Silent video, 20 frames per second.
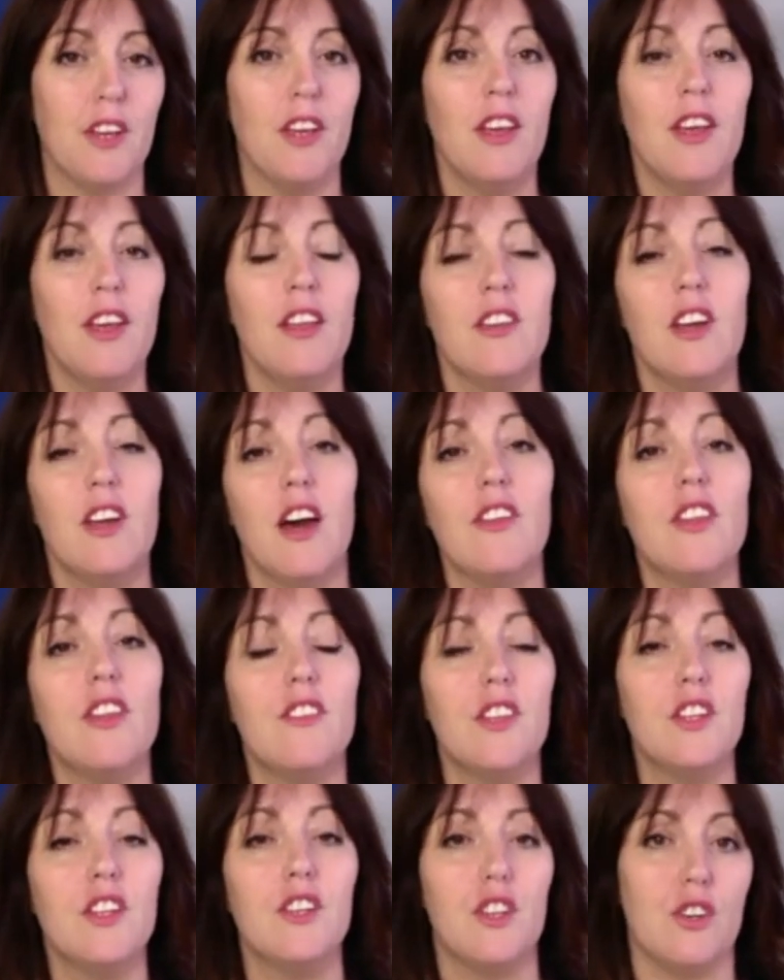The other
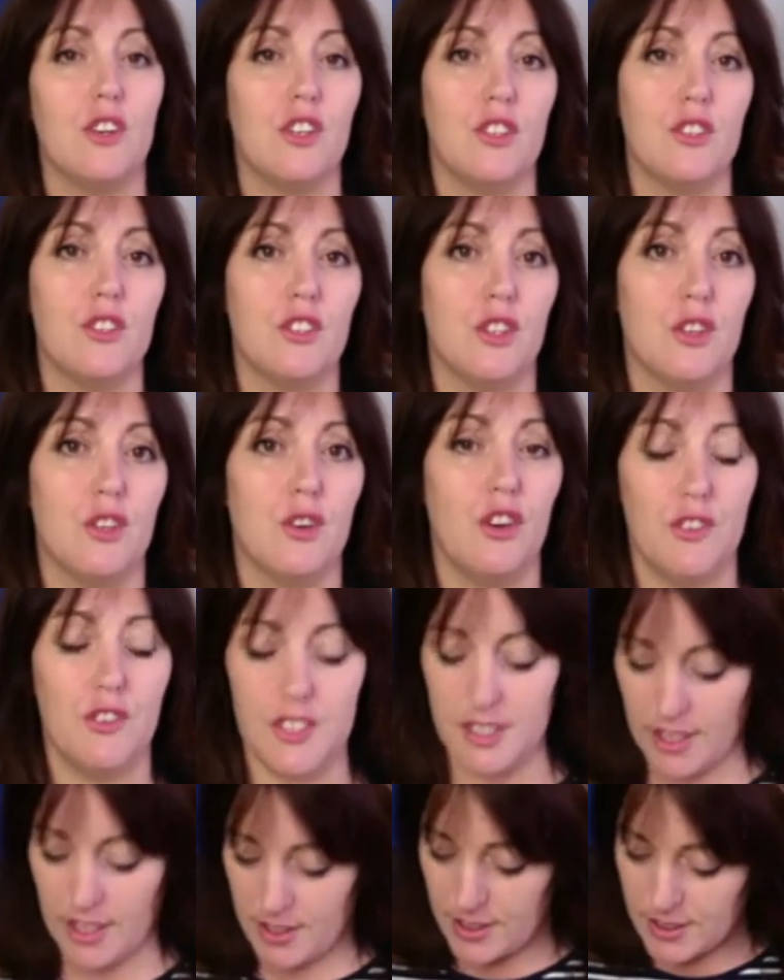thing that you can do,
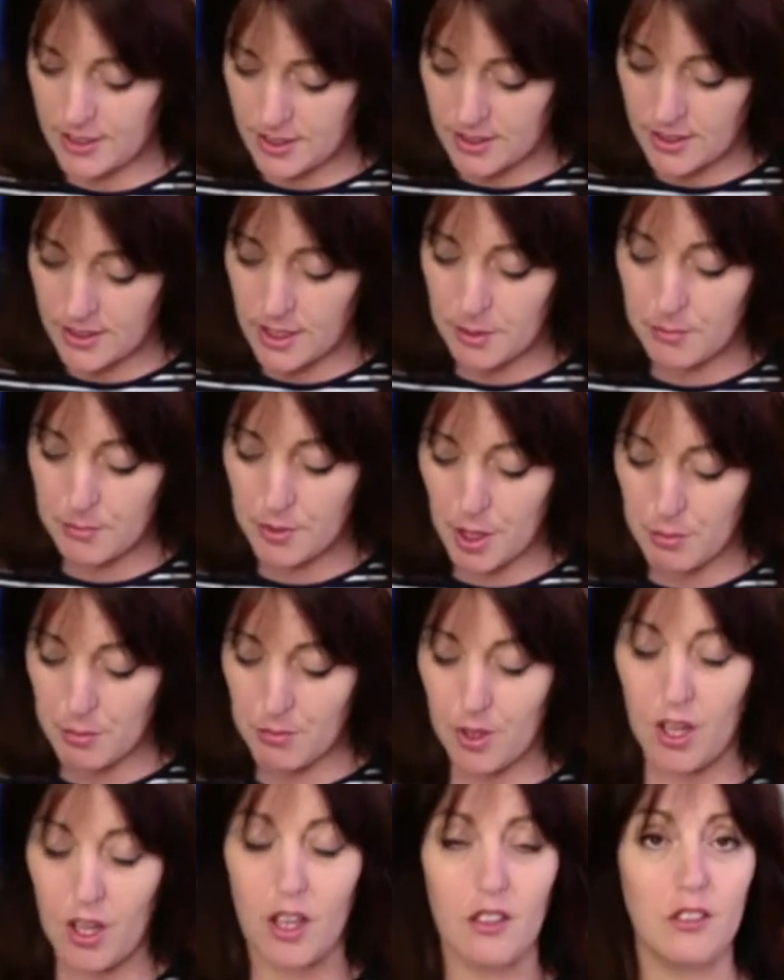obviously, and this is tip
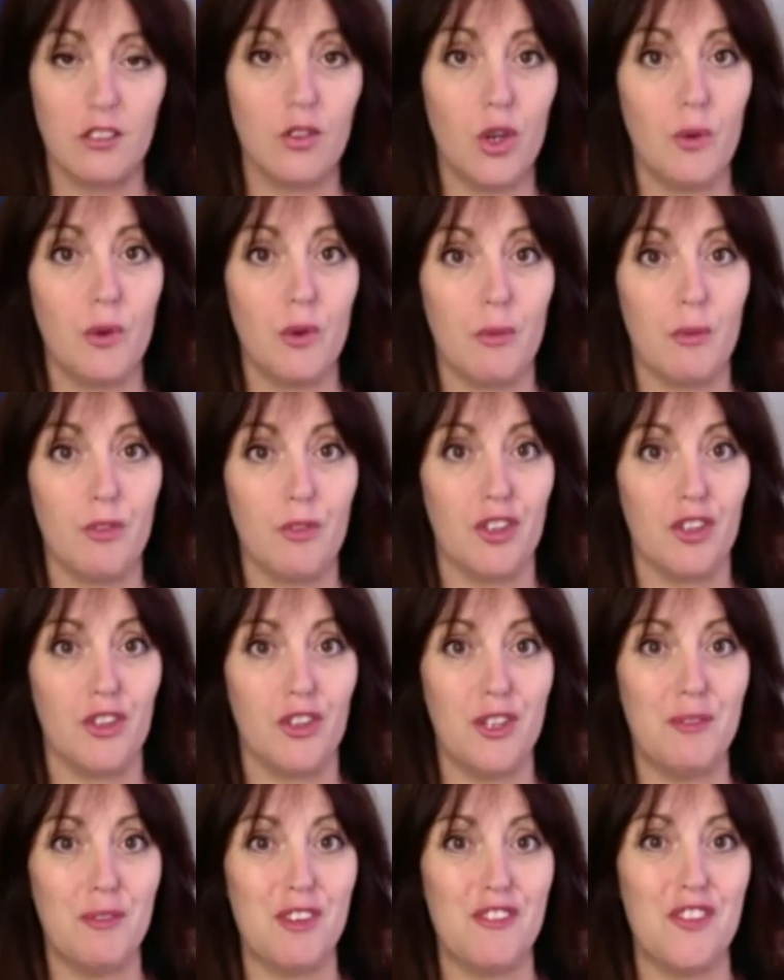number, what are we up to?
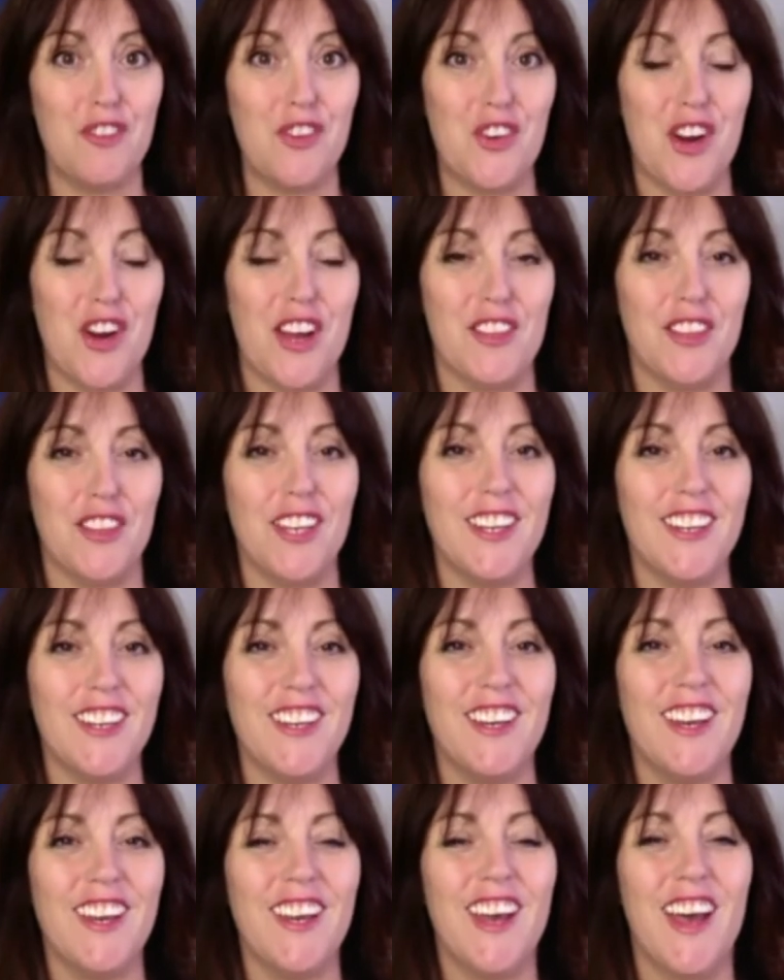Number 4, I think,
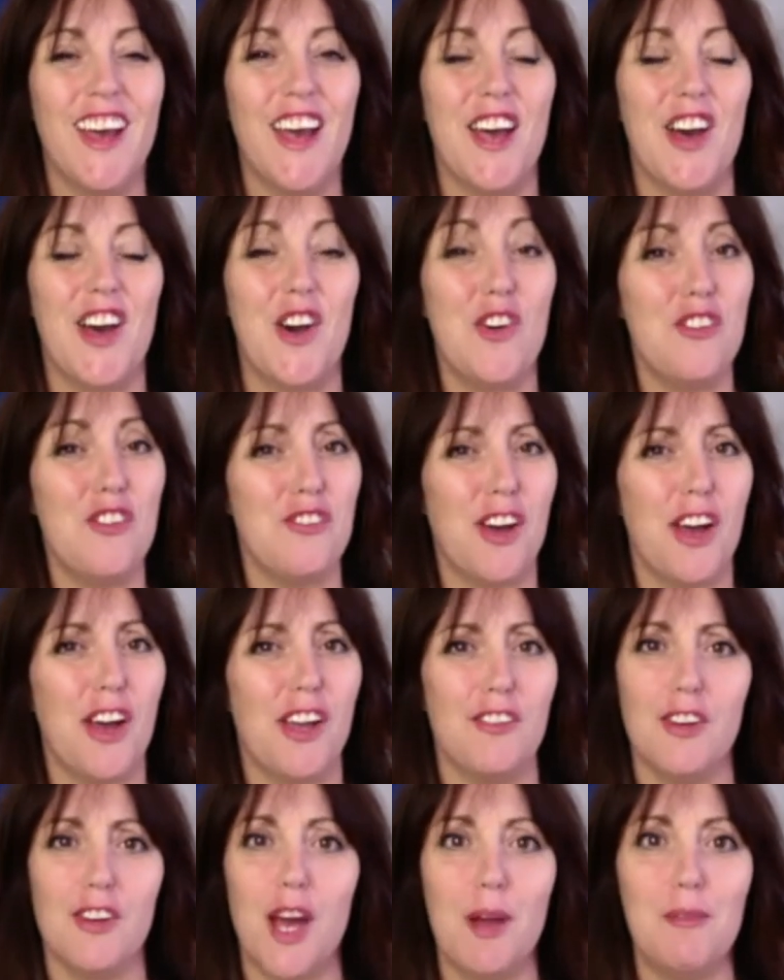or
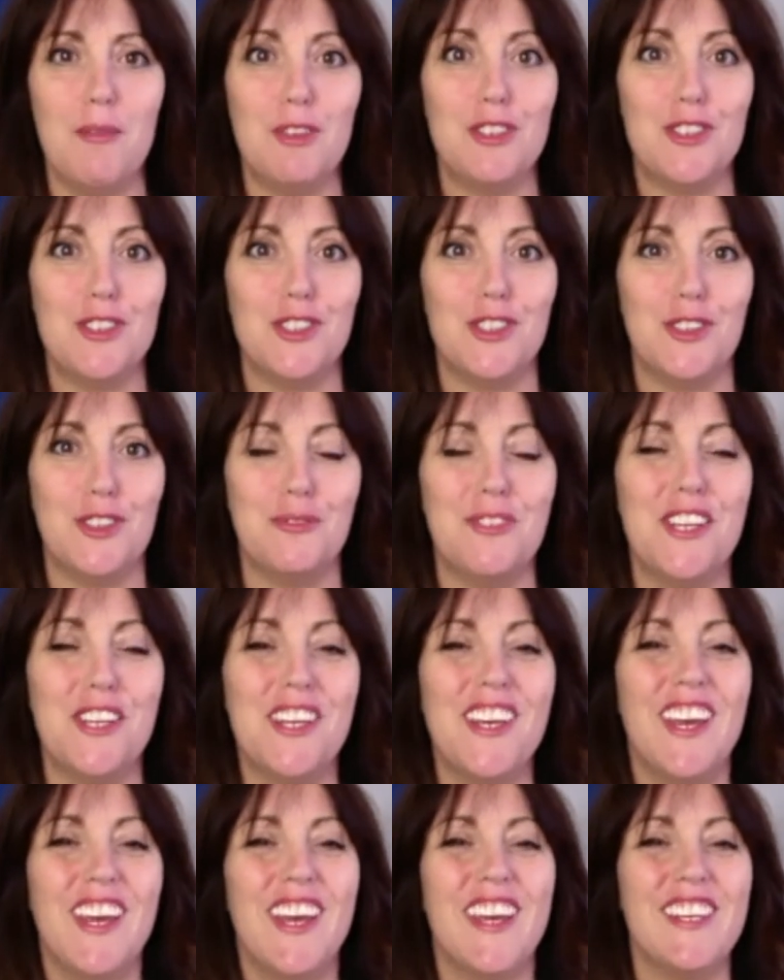5, I'm not sure,
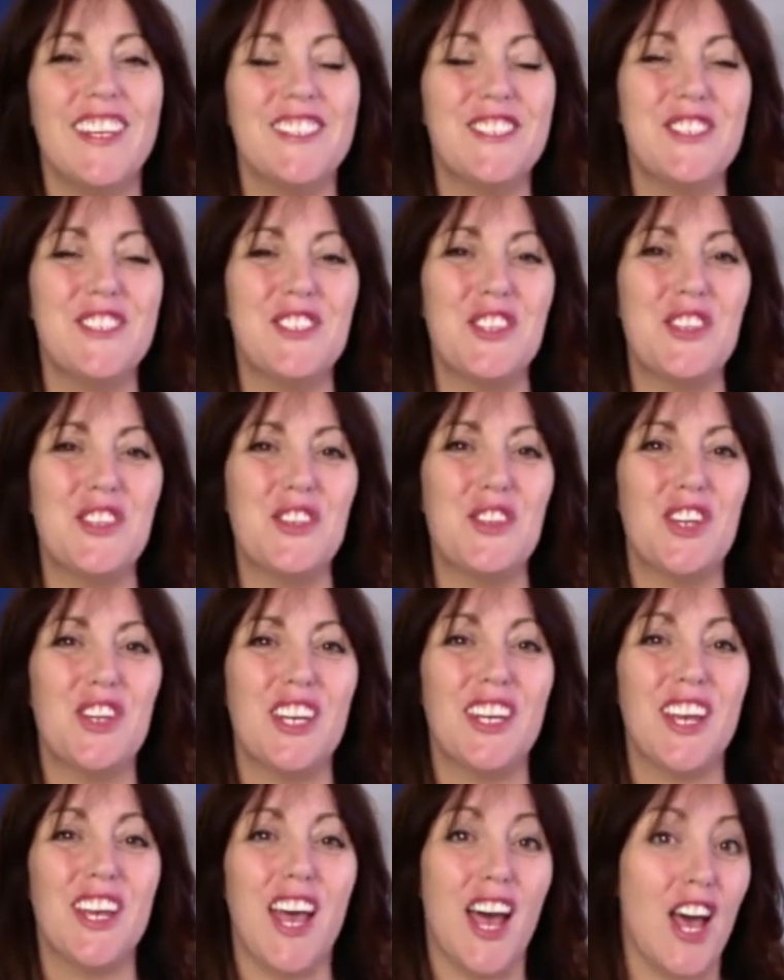is to
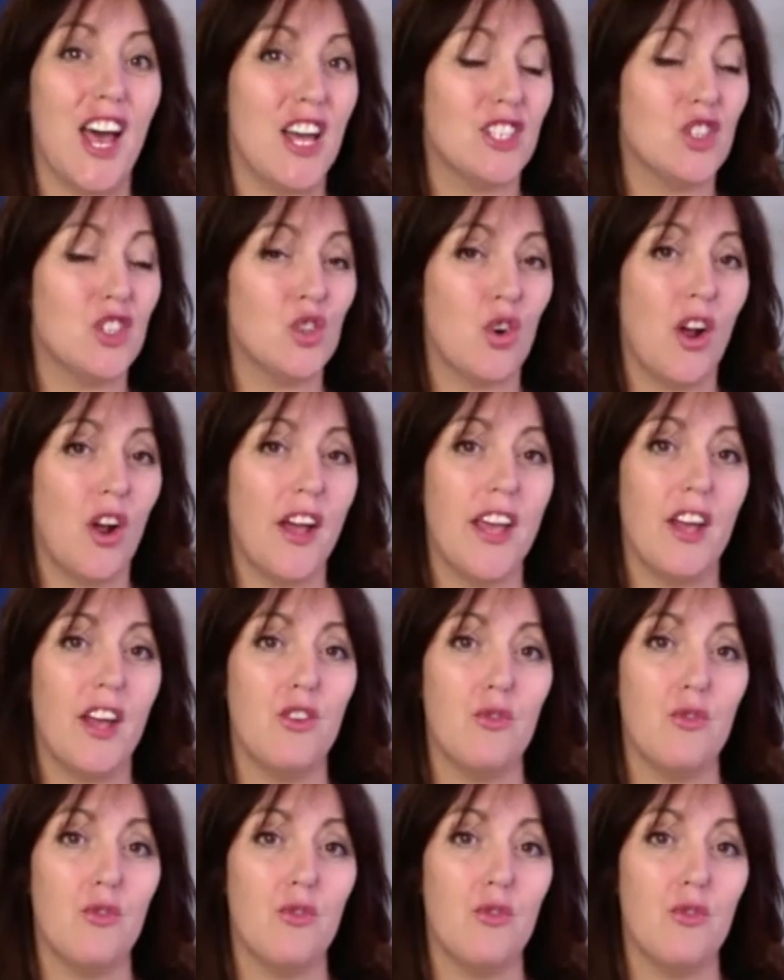try and